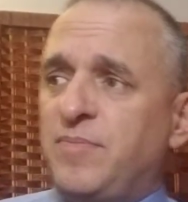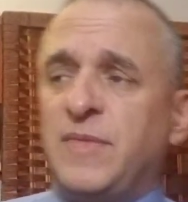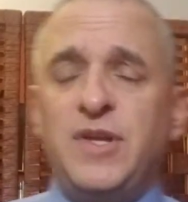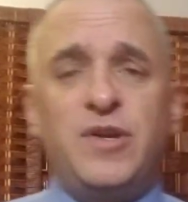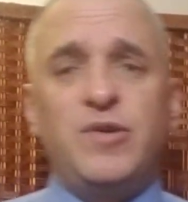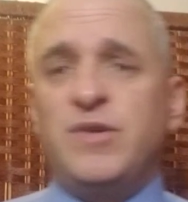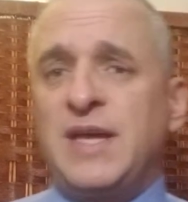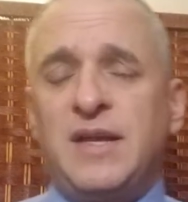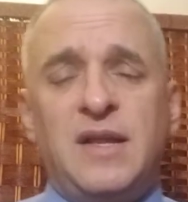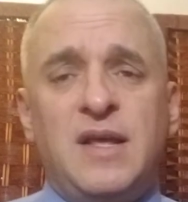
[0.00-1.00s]
You
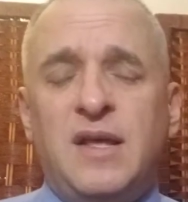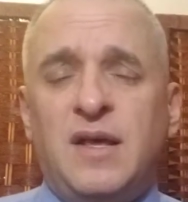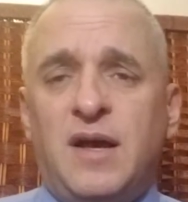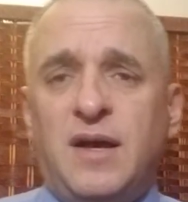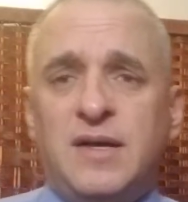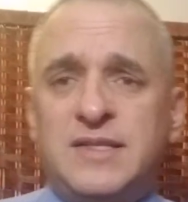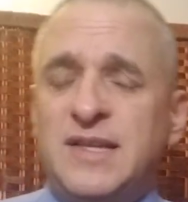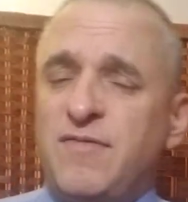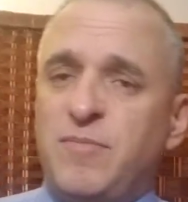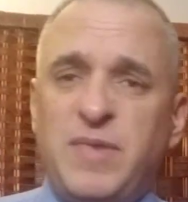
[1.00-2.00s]
get
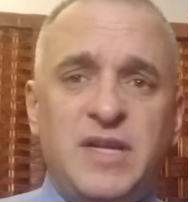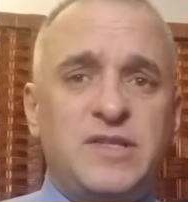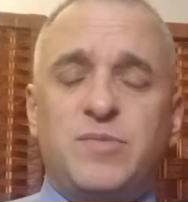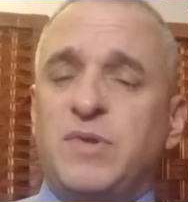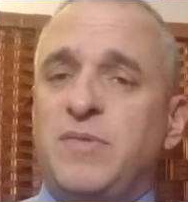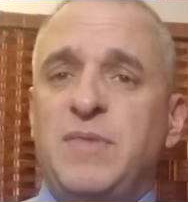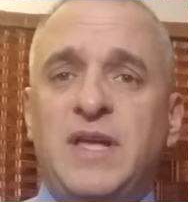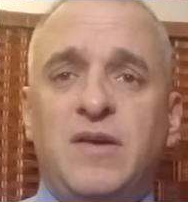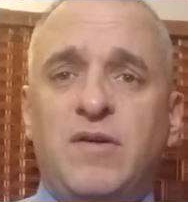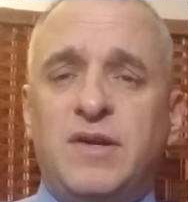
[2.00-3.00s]
7 minutes with
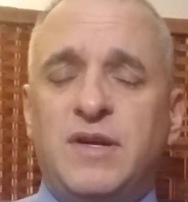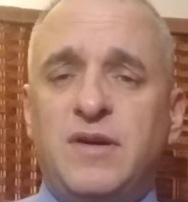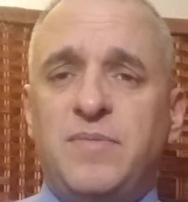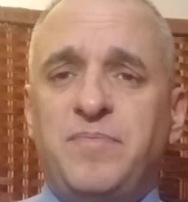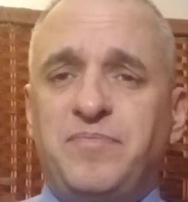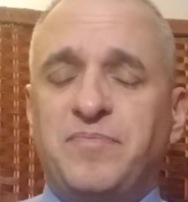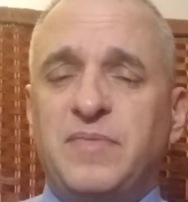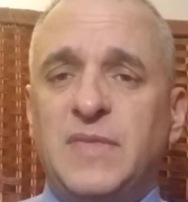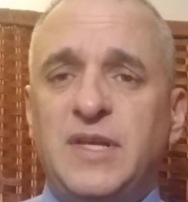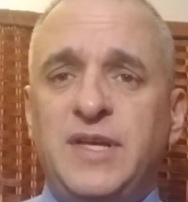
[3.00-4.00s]
me on,
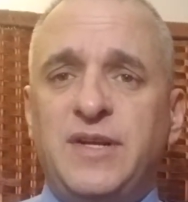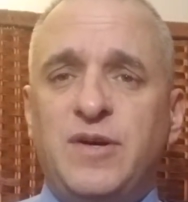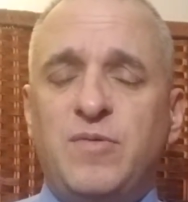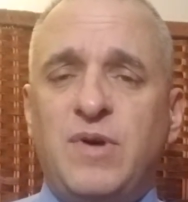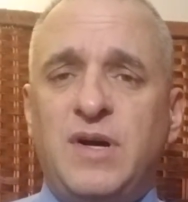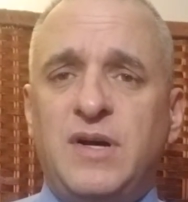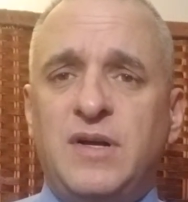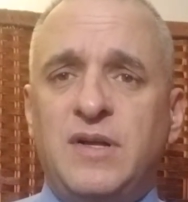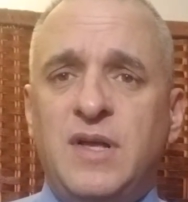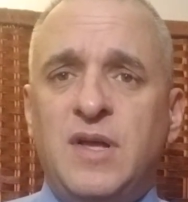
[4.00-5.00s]

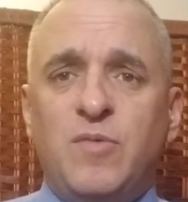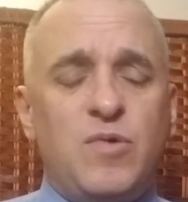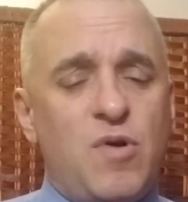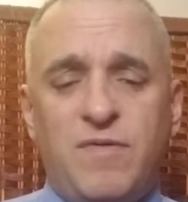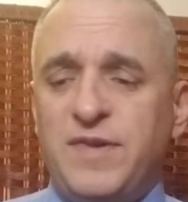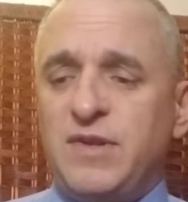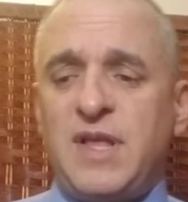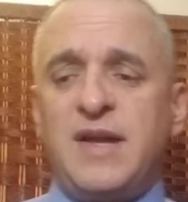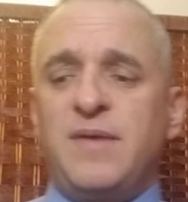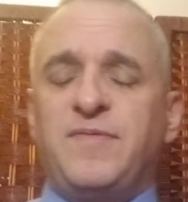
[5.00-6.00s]
we'll go over your
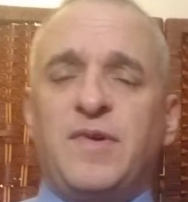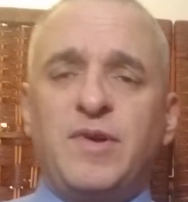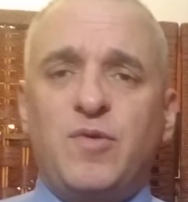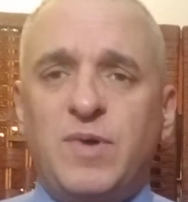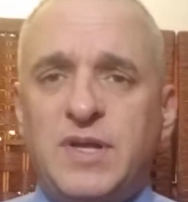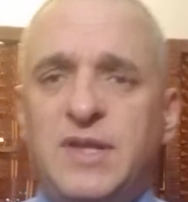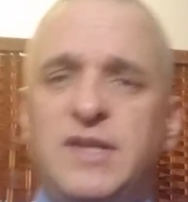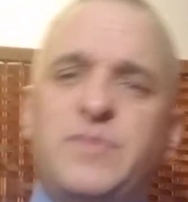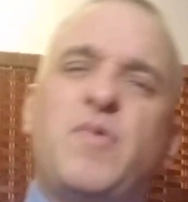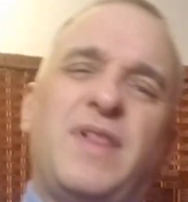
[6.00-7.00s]
lineup very quickly.
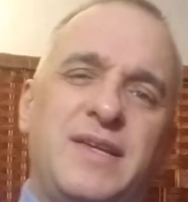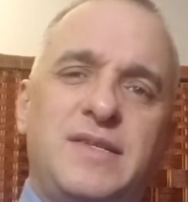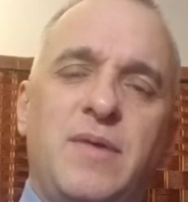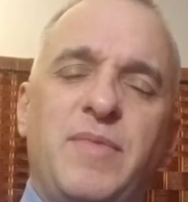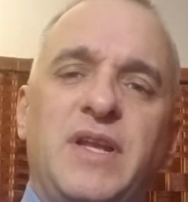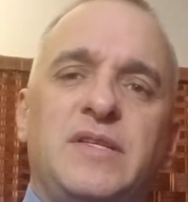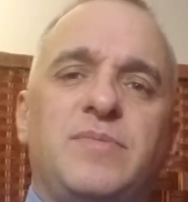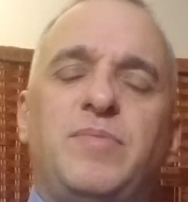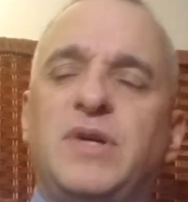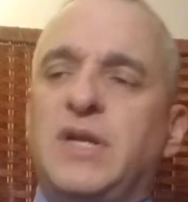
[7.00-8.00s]
It's more like 10
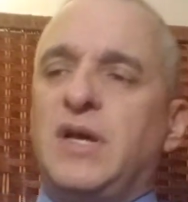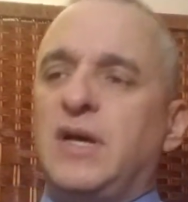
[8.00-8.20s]
minutes, but